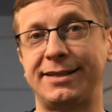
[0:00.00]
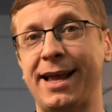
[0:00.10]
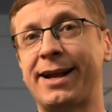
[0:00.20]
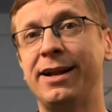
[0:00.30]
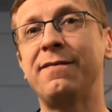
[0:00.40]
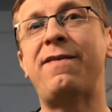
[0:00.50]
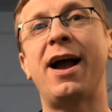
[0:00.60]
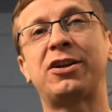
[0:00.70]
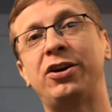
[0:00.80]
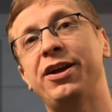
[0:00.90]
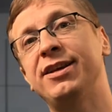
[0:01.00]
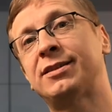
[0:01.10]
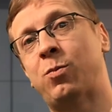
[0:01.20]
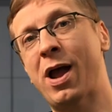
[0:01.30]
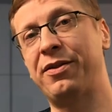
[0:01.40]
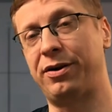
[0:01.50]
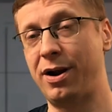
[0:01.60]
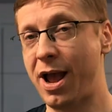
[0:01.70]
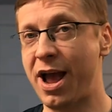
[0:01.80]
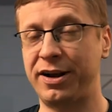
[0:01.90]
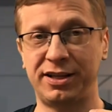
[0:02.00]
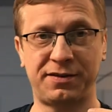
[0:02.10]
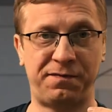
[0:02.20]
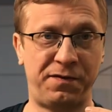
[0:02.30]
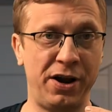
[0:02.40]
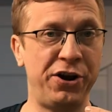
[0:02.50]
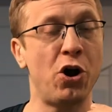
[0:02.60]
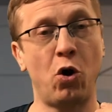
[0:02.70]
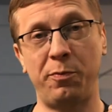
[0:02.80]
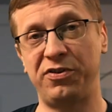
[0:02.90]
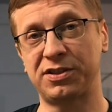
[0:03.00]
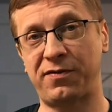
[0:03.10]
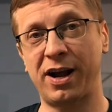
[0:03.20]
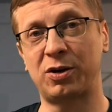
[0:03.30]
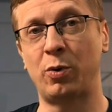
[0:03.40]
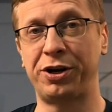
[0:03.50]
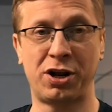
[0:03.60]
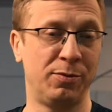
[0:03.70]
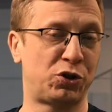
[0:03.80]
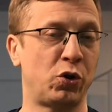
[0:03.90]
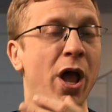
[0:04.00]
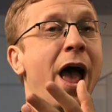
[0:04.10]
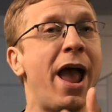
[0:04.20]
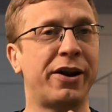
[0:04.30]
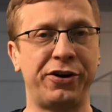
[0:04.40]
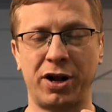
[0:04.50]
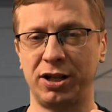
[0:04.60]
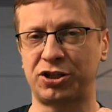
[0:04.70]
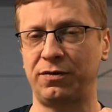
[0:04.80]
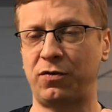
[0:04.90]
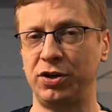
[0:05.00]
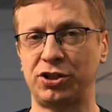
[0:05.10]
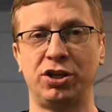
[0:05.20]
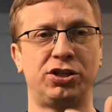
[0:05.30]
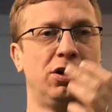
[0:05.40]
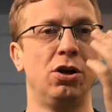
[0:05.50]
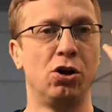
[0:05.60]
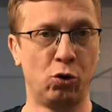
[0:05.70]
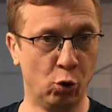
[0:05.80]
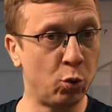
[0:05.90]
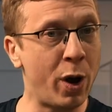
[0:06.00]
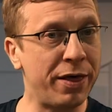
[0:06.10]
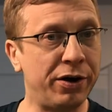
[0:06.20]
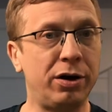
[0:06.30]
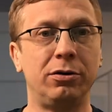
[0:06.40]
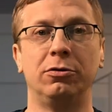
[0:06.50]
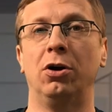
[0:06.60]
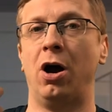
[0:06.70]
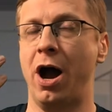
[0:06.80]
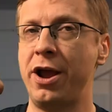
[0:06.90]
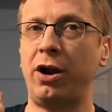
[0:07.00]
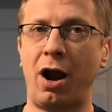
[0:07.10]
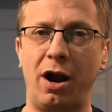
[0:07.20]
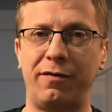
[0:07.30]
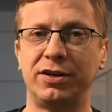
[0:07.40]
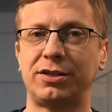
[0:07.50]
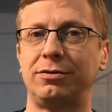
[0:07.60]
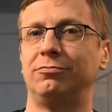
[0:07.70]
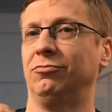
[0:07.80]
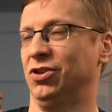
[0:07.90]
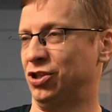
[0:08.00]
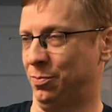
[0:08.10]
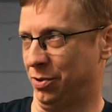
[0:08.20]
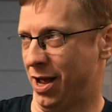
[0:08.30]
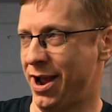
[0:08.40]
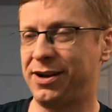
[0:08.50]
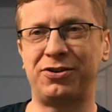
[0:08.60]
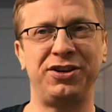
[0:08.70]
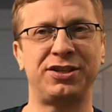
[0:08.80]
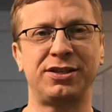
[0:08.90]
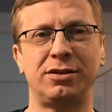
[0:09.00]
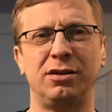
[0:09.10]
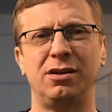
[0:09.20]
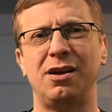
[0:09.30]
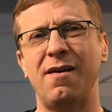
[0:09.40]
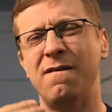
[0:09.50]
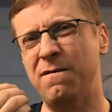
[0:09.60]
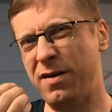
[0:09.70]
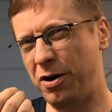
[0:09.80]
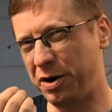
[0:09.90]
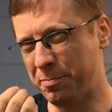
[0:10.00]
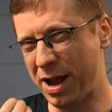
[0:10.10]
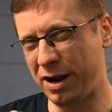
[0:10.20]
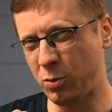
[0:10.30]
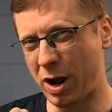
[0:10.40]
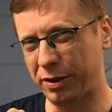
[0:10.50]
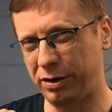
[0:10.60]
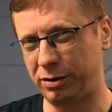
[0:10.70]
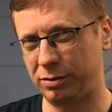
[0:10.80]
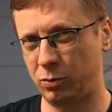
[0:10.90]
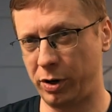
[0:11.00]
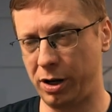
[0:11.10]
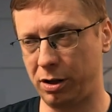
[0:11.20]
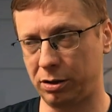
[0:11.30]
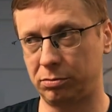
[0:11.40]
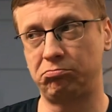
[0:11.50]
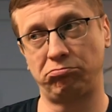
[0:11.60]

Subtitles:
Second factor is weather, and it's very obvious factor when it comes to the agriculture. For instance, good weather, higher harvest, supply increases. Very bad weather, well,